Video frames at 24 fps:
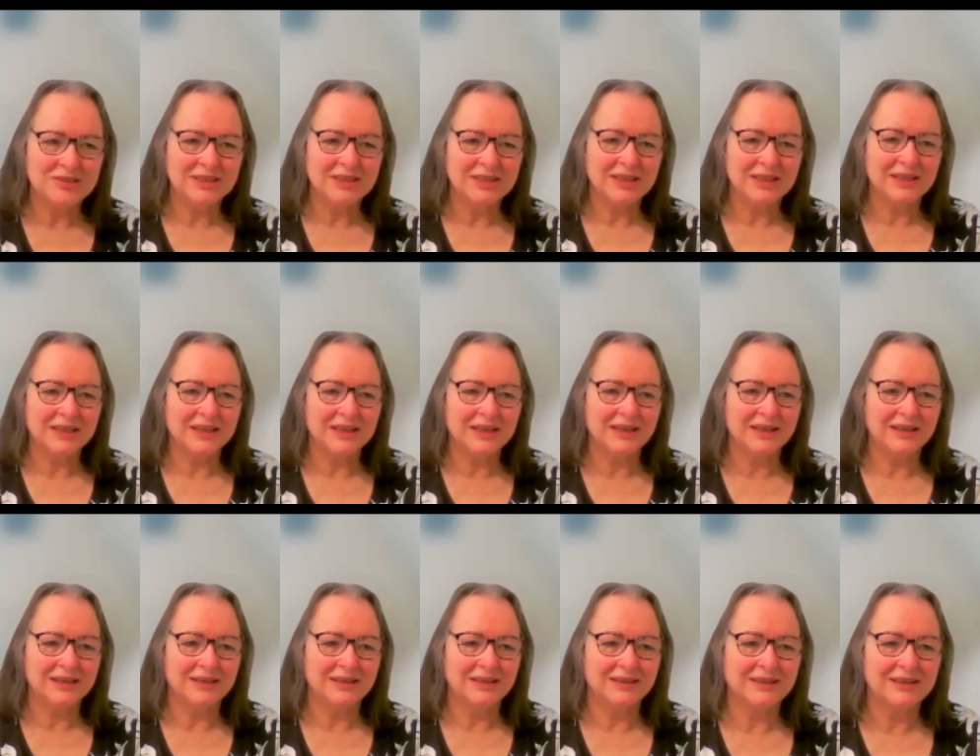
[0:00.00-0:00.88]
think
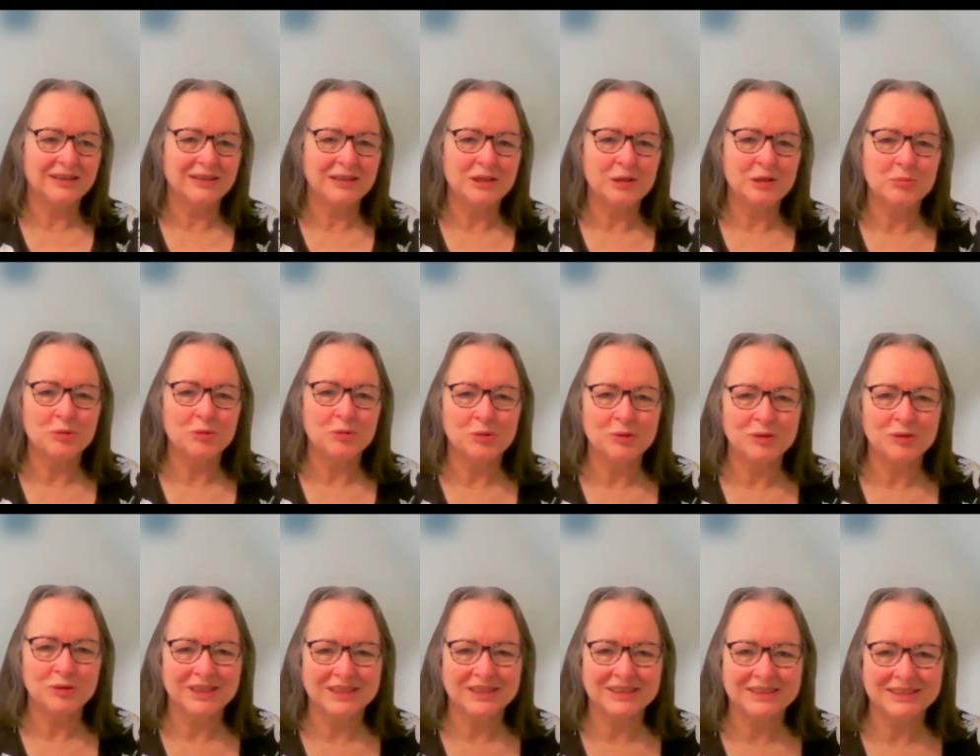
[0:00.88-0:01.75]
early
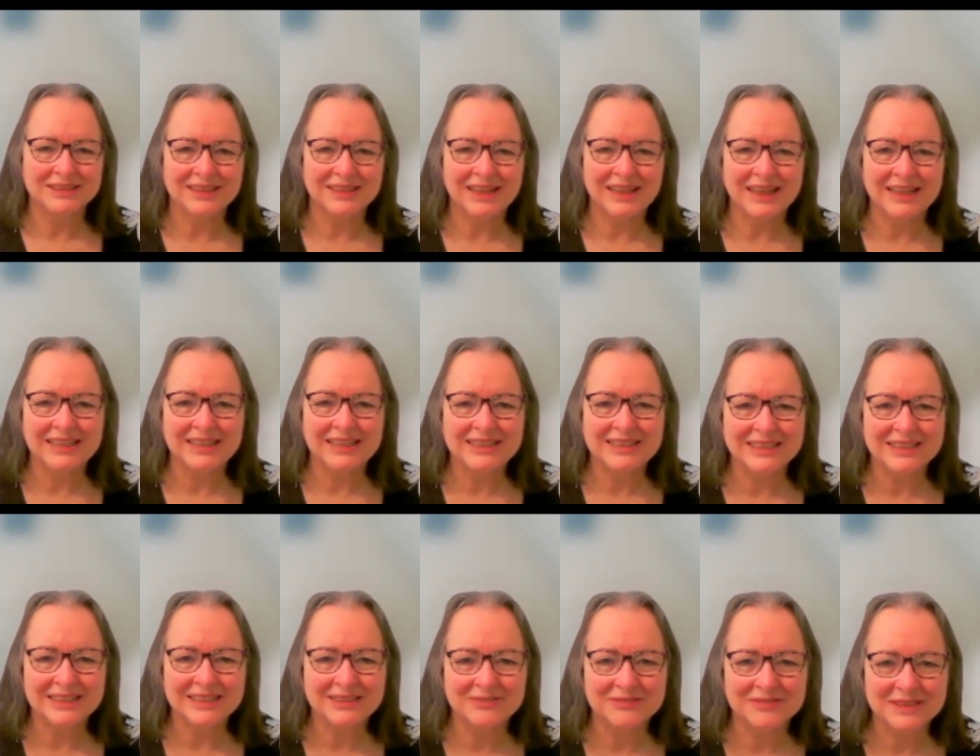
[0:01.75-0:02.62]
mornings and late
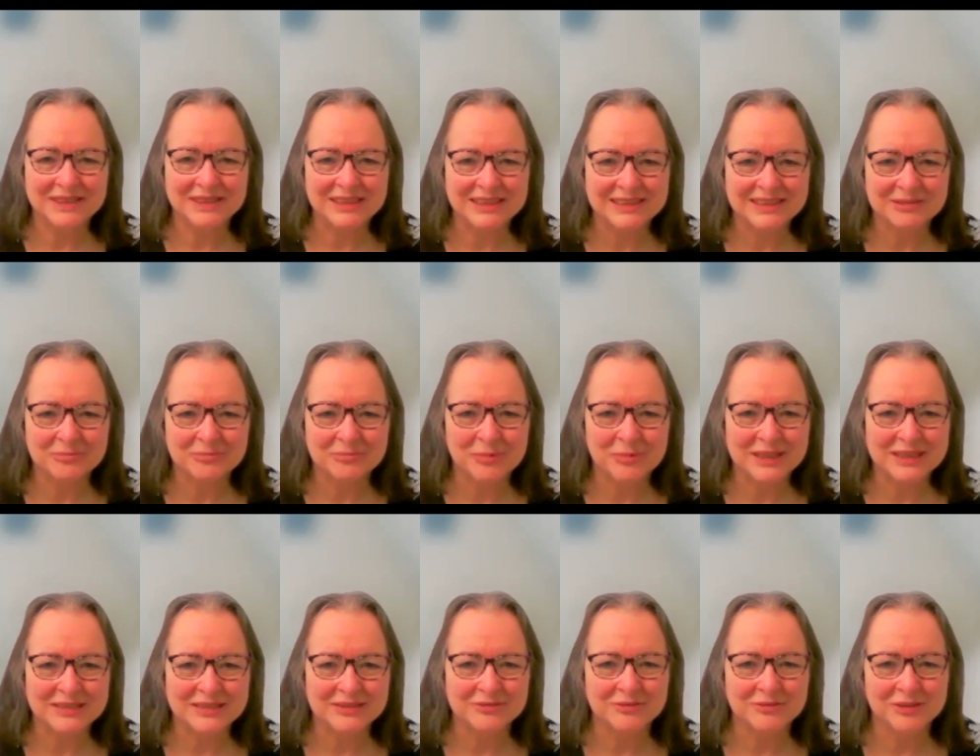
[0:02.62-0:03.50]
evenings are
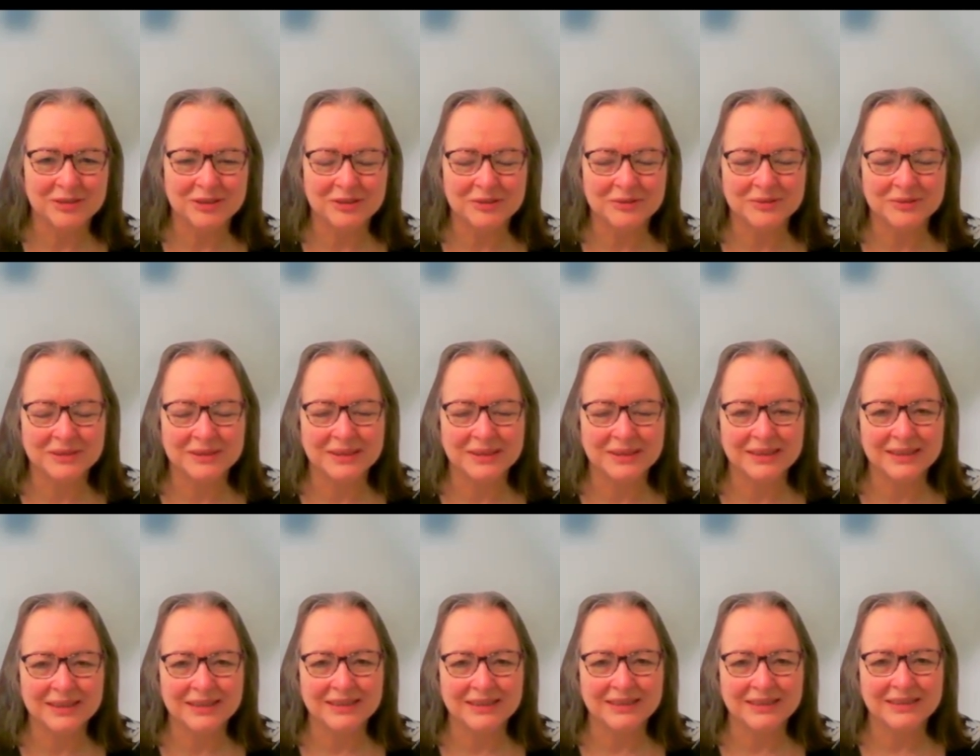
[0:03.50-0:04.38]
better for you, aren't
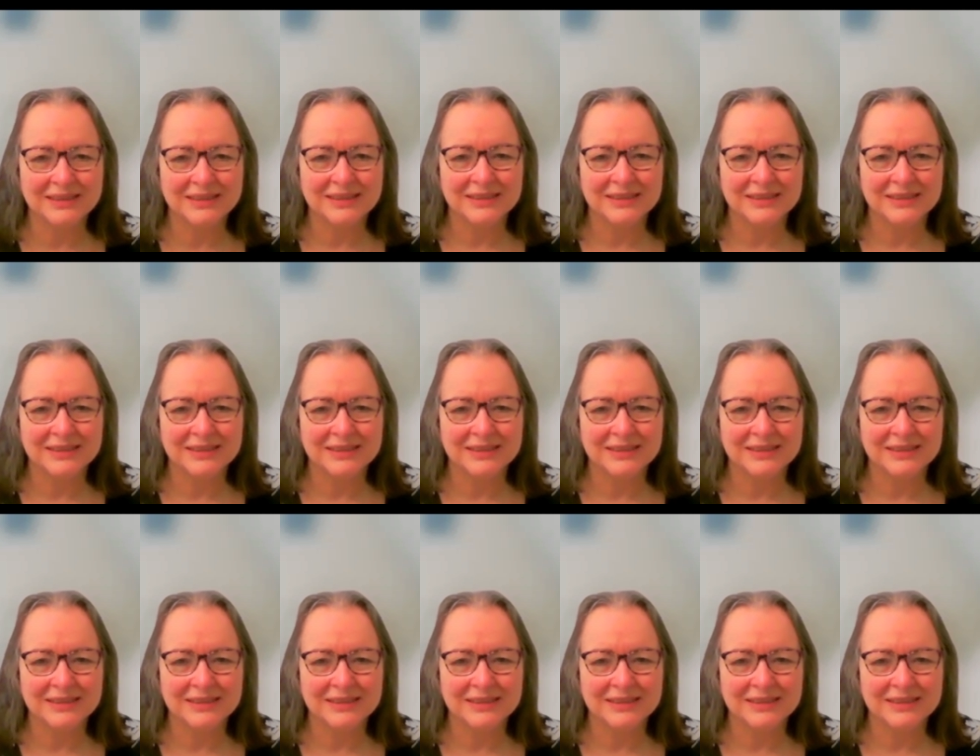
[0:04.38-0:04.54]
they?